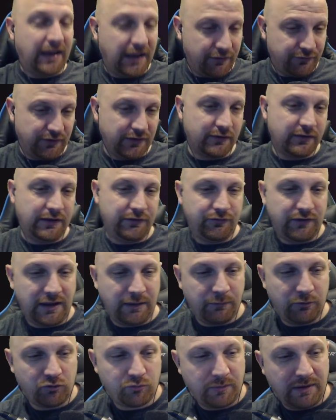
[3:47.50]
cleave
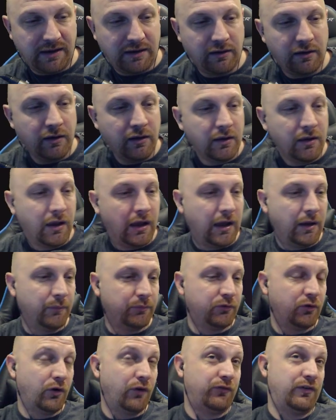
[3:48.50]
damage, man.
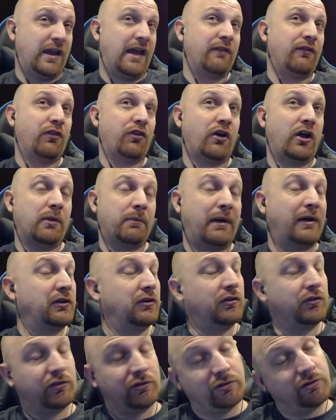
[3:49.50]
So if you haven't thought about
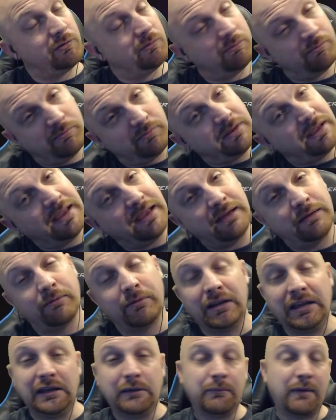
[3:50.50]
using her, hey,
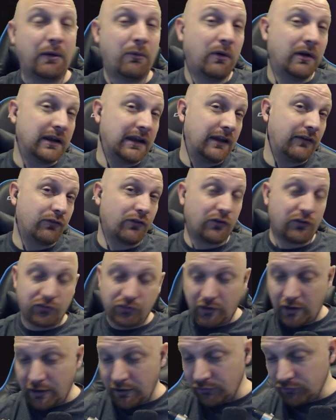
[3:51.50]
you might want to give her a
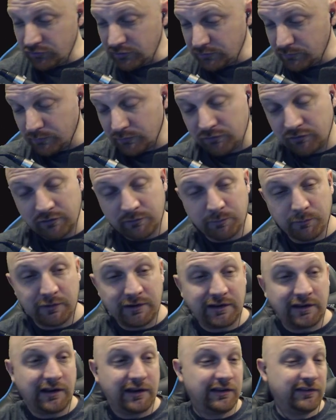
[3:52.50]
shot. She's pretty
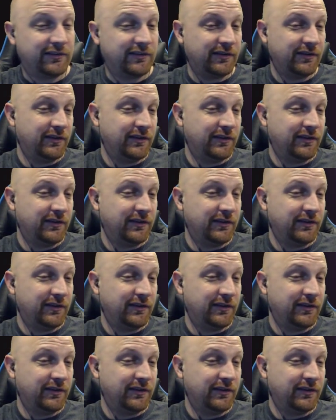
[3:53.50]
nice.